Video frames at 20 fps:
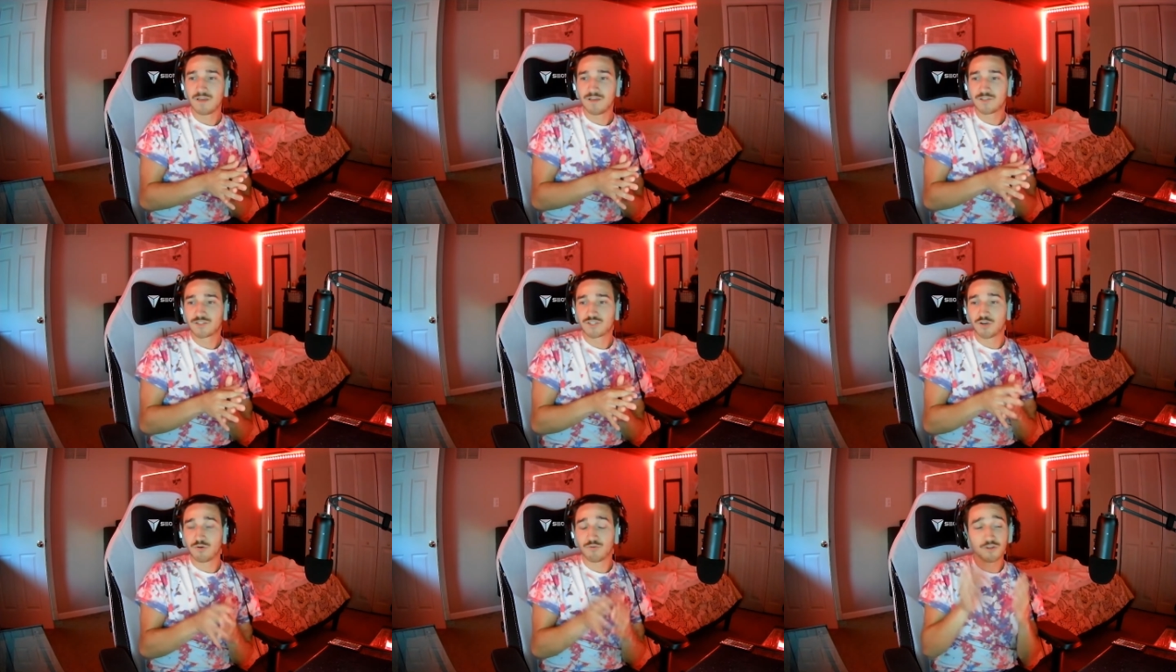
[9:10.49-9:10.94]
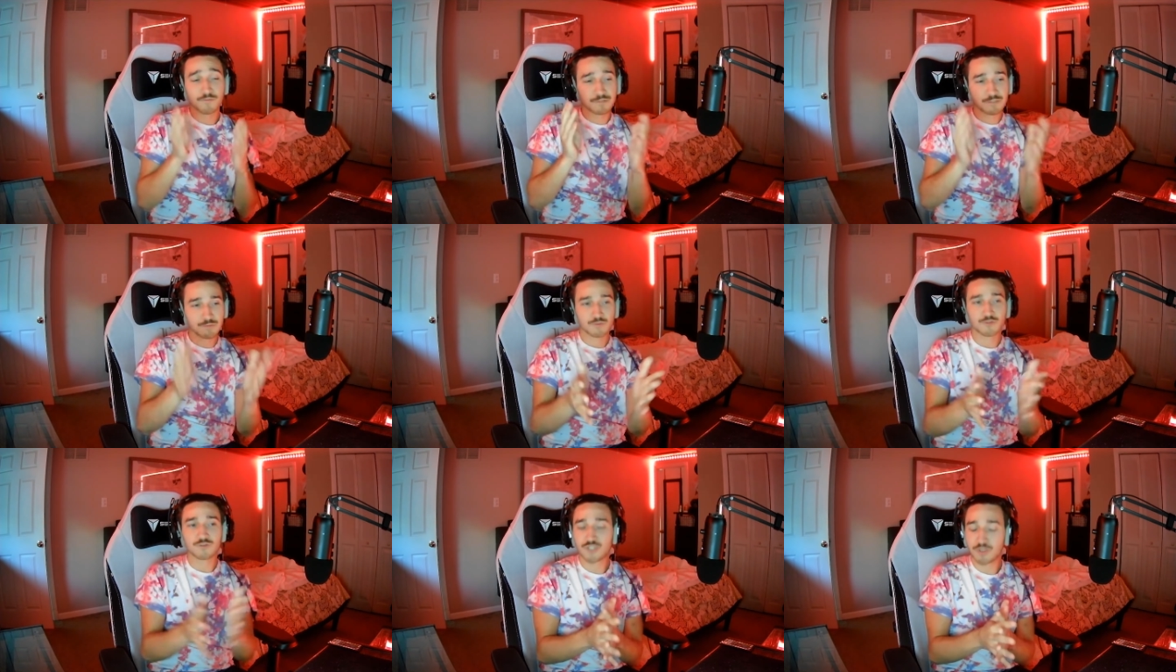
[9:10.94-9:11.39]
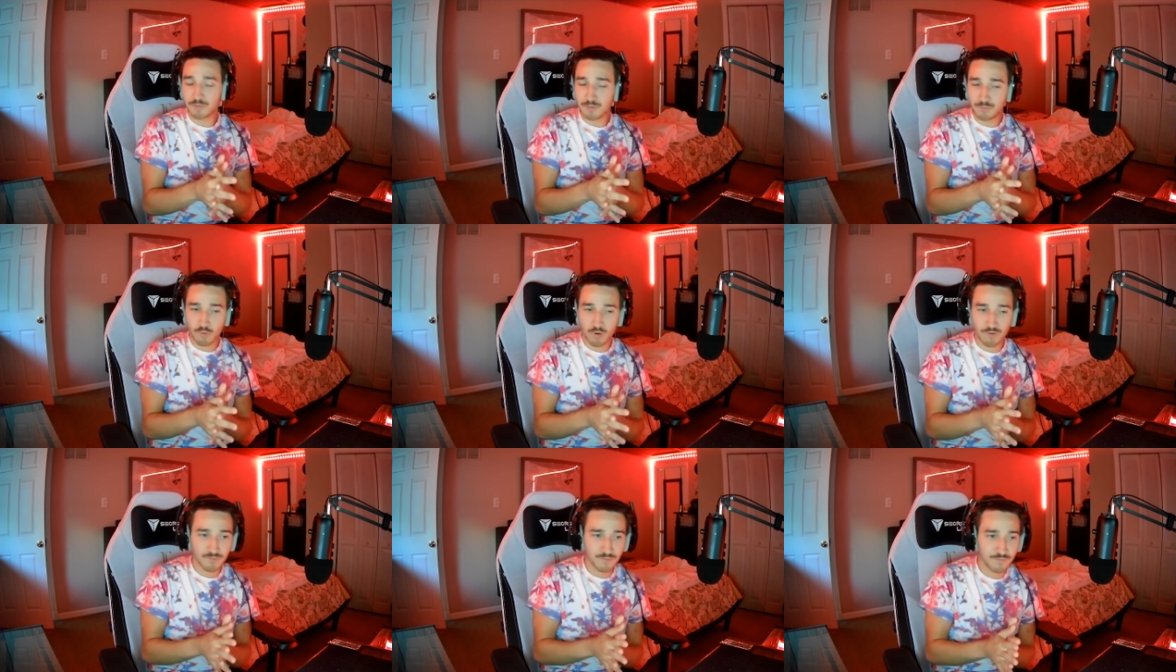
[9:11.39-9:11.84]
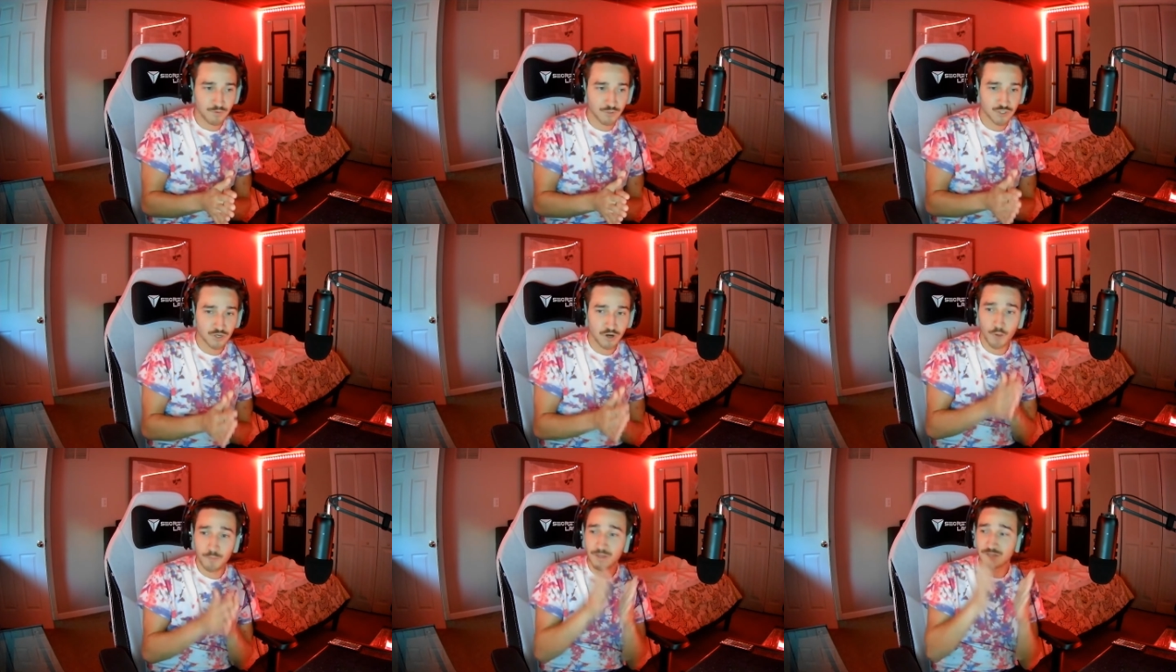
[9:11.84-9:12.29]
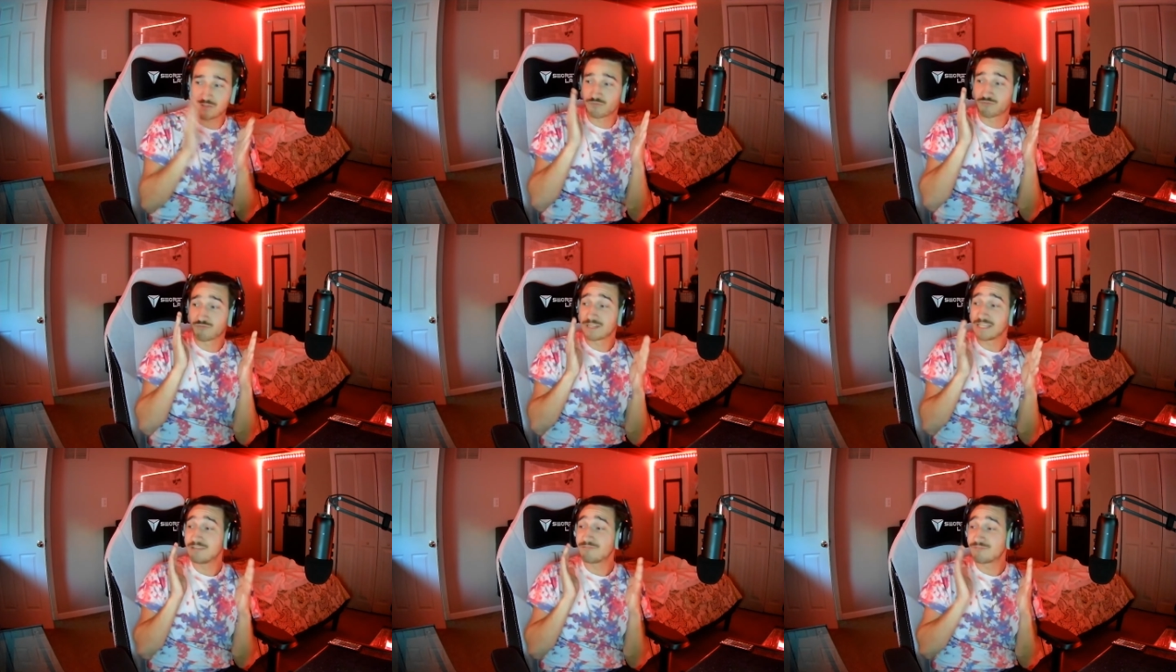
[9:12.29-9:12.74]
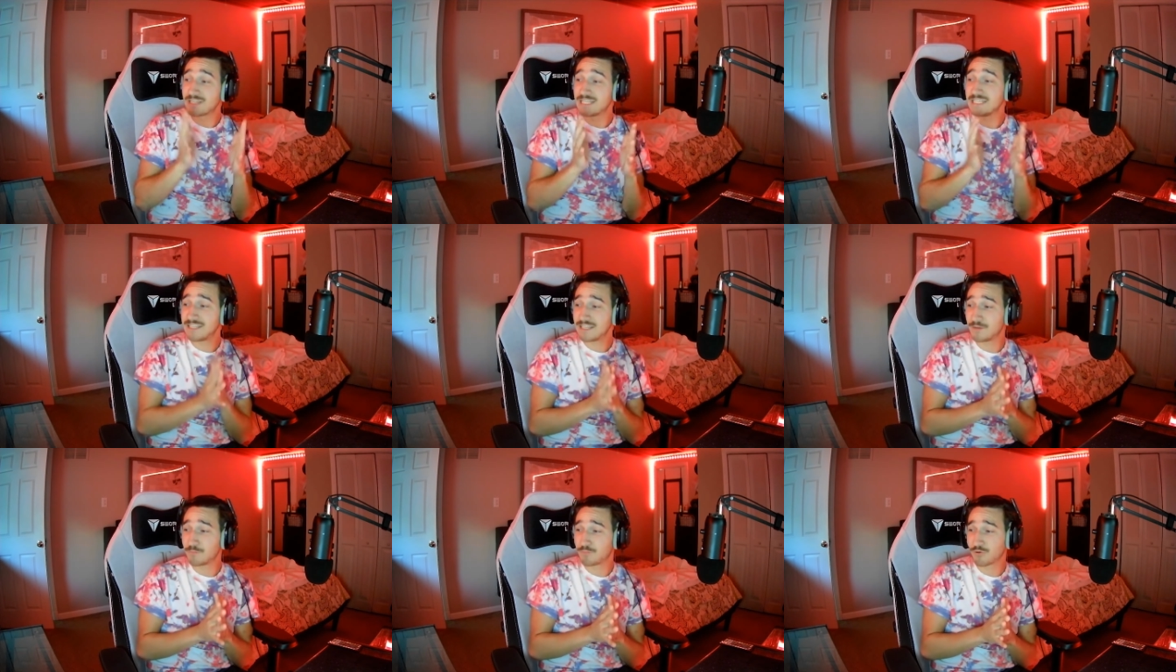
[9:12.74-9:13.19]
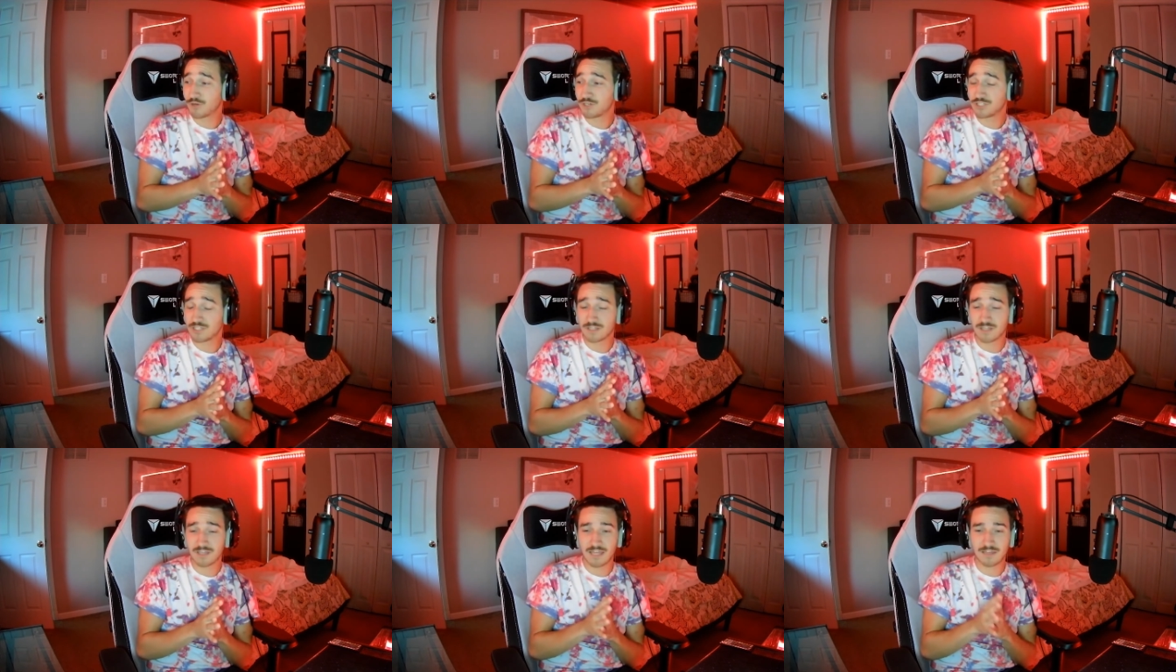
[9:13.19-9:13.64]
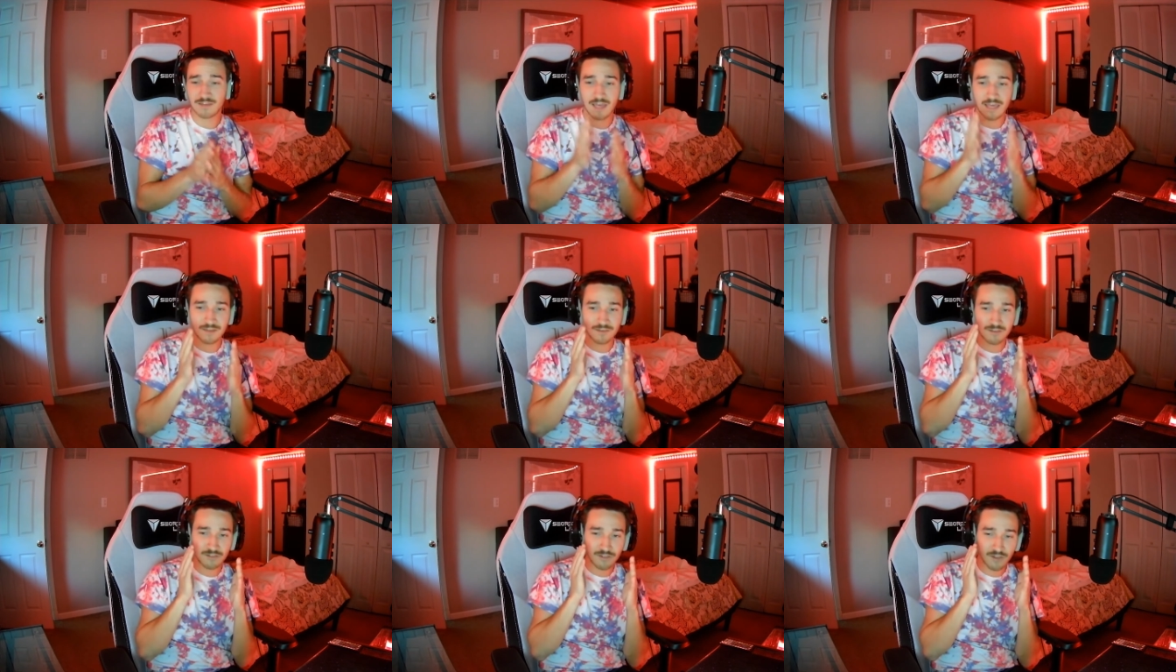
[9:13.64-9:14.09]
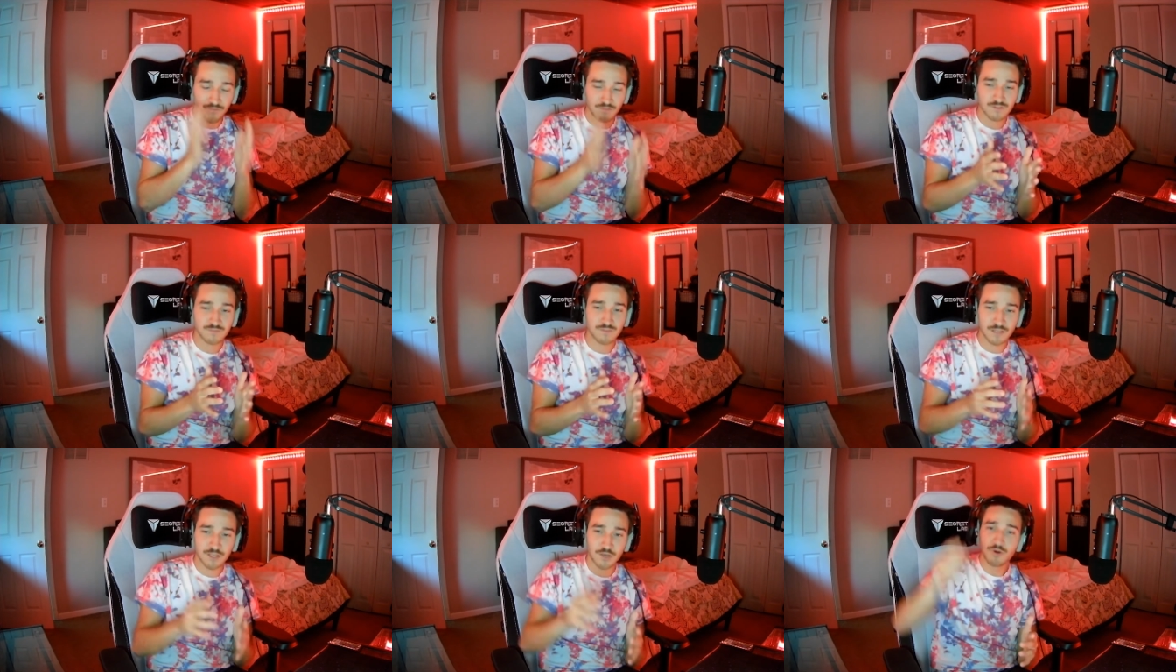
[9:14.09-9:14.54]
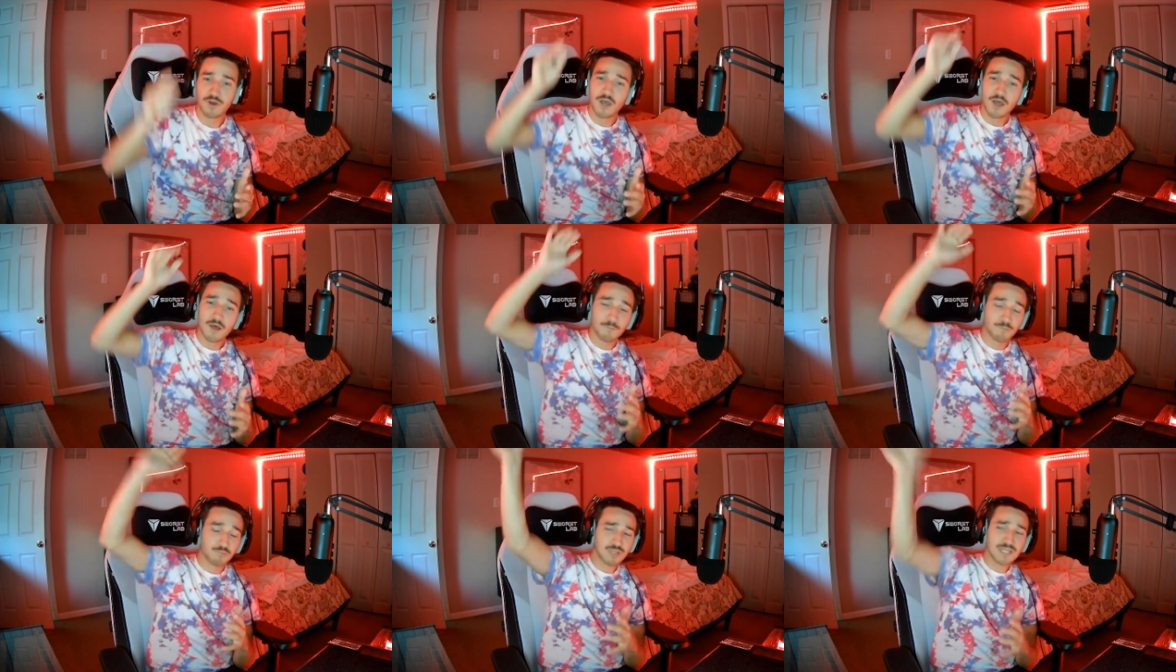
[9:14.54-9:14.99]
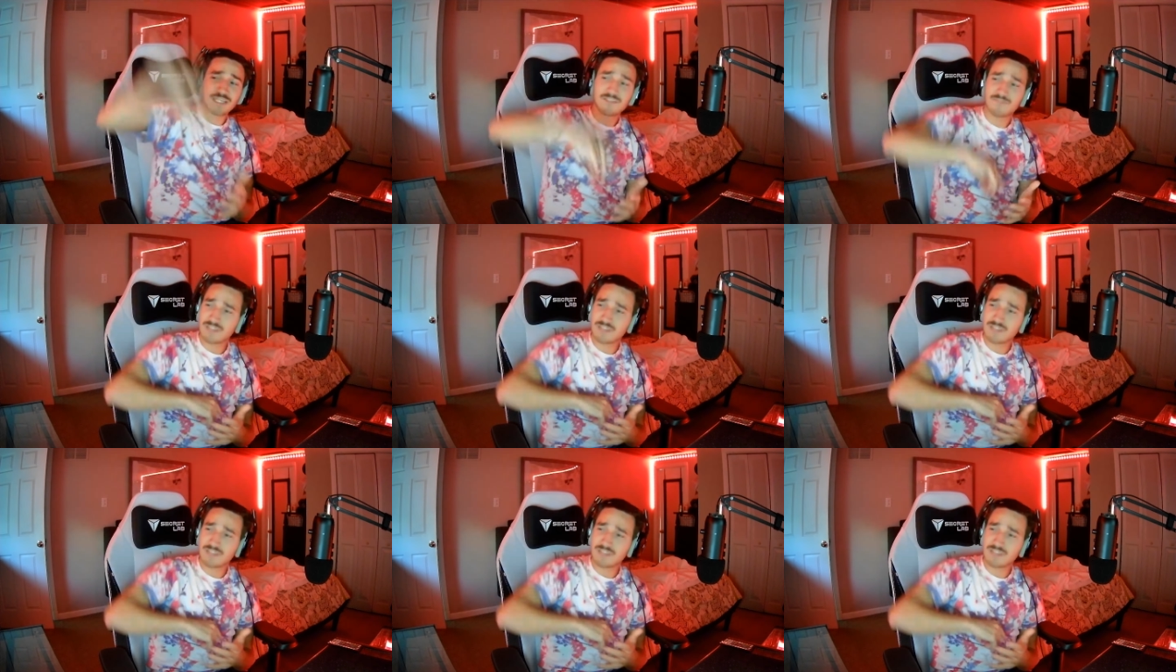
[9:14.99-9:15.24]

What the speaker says: So there should be more of them in the future. I hope you guys really, really did appreciate it and love this video. Please